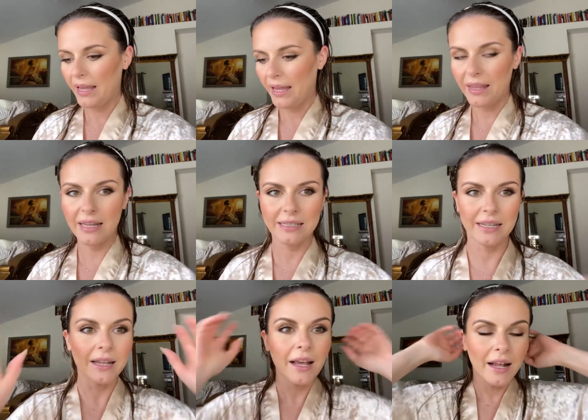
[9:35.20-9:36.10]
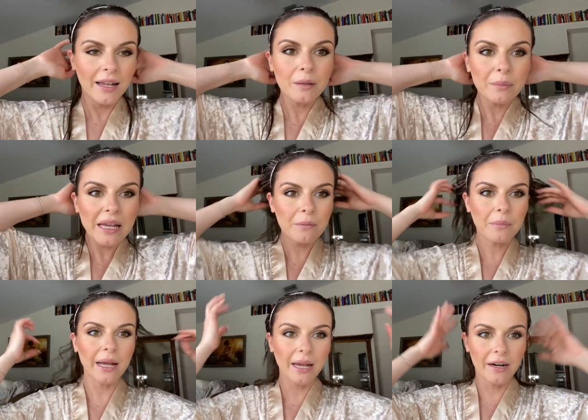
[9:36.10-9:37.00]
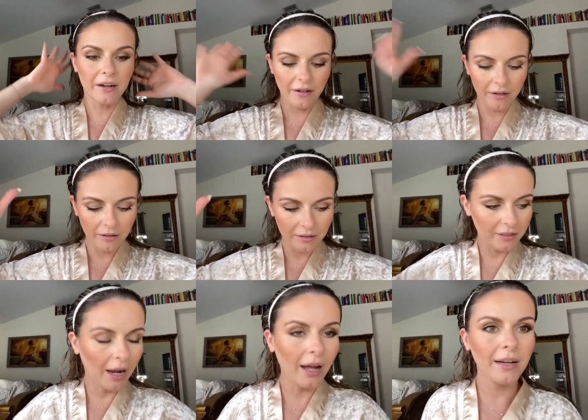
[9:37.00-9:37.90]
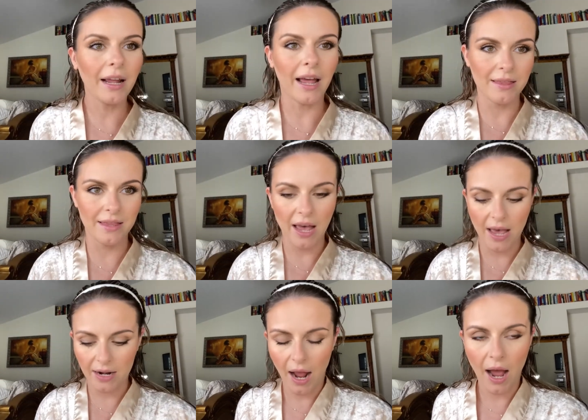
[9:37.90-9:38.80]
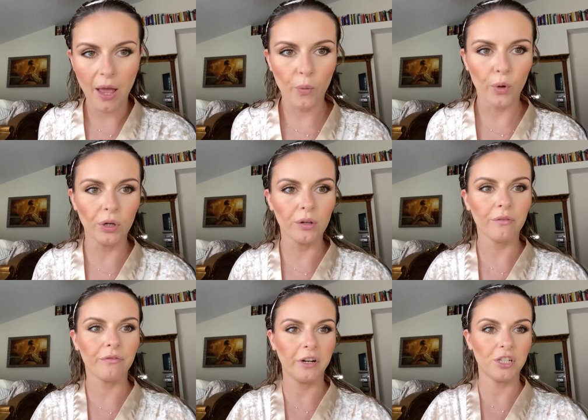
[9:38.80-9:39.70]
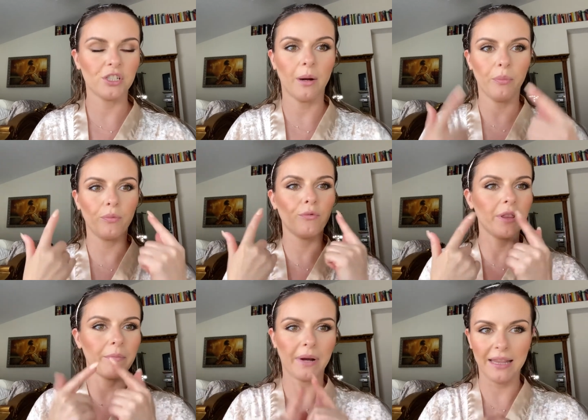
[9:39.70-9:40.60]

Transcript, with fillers: And that's it. Let me get my hair done, and then I will finish up with my